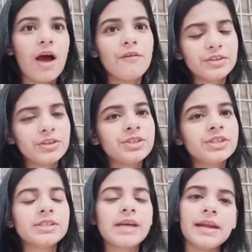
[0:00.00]
After
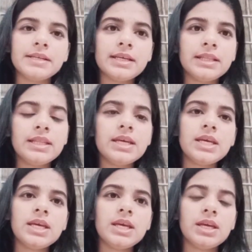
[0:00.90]
understanding
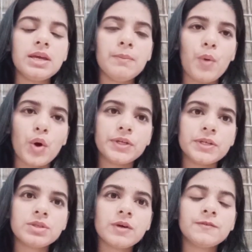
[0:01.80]
the
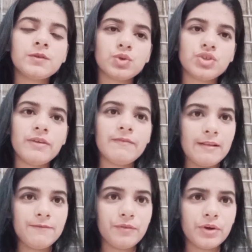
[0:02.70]
importance of social
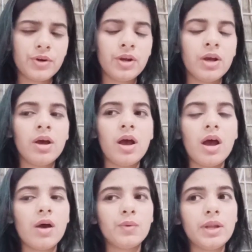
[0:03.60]
welfare,
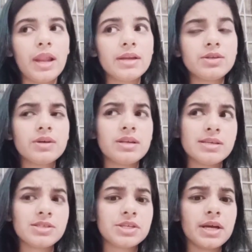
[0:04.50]
I would like to
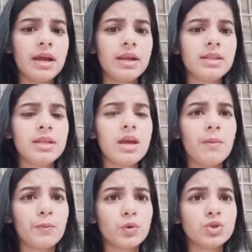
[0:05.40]
illustrate
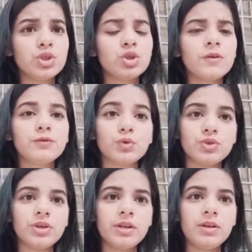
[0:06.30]
the approaches of
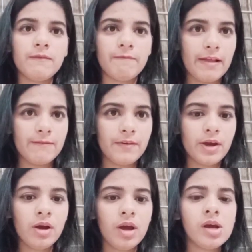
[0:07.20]
social
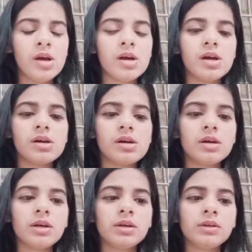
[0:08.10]
welfare.
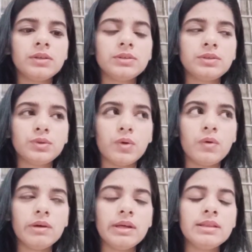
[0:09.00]

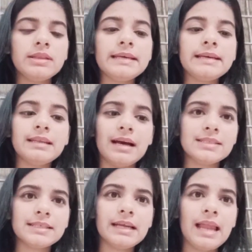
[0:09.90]
In the
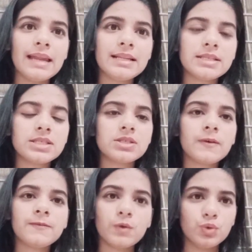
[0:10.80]
classical
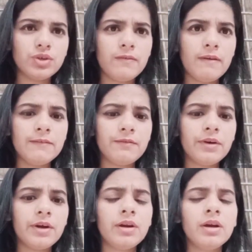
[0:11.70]
analysis of social
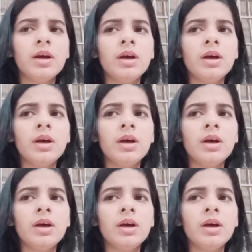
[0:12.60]
welfare,